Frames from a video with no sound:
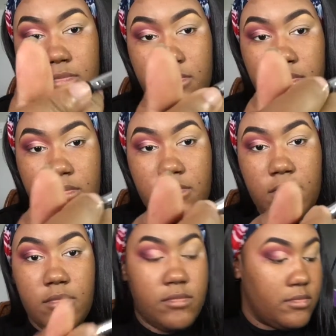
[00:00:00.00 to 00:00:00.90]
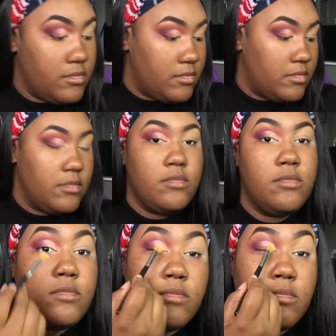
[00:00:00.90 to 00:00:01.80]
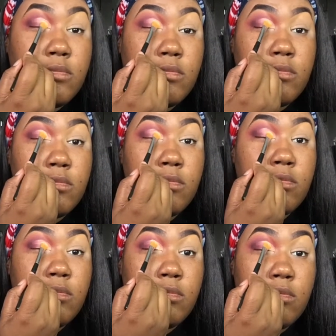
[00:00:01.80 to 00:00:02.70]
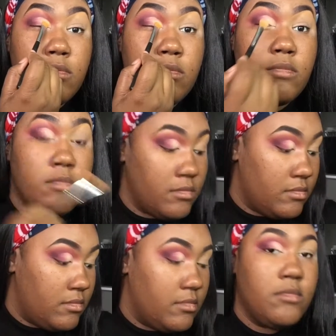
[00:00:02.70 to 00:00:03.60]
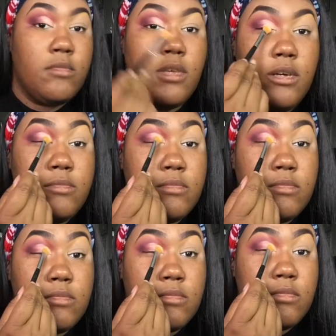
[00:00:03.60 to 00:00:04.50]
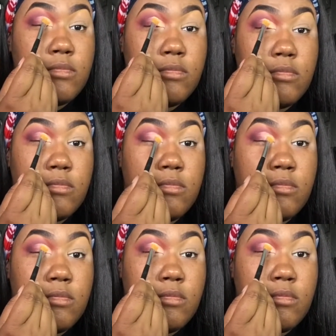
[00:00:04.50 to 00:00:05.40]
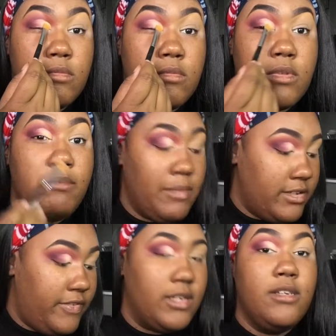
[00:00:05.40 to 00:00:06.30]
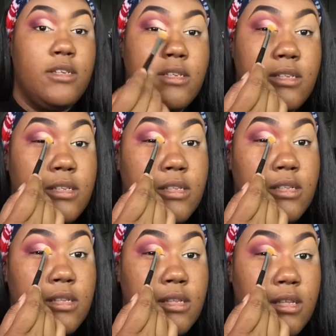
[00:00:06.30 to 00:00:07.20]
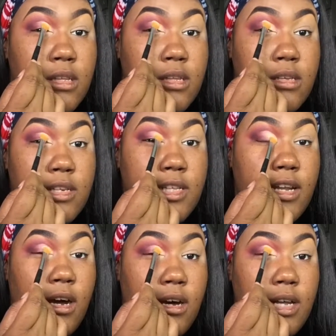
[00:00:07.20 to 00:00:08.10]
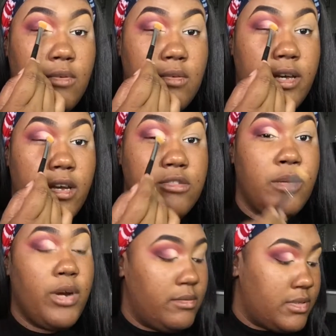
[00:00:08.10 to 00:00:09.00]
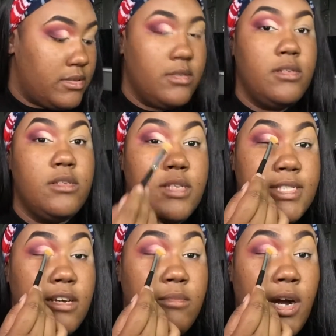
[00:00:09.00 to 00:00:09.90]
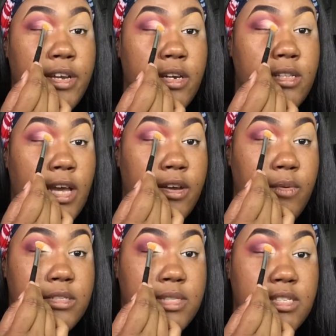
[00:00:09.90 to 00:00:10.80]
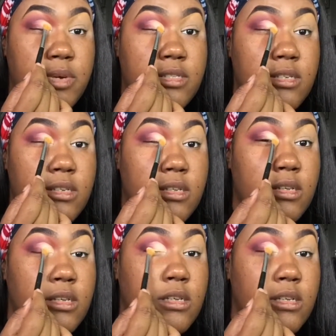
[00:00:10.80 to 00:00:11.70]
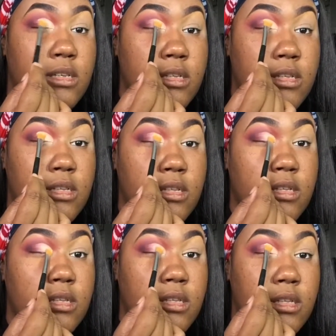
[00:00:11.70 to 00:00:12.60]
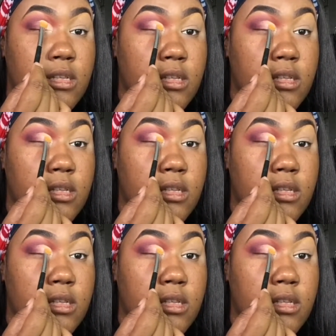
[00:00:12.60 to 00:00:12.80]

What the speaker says: out of the Morphe palette. And that's the new color I was talking about from the ColourPop palette. I'm just gonna pack that on the lid where I cut my crease and just go back and forth blending the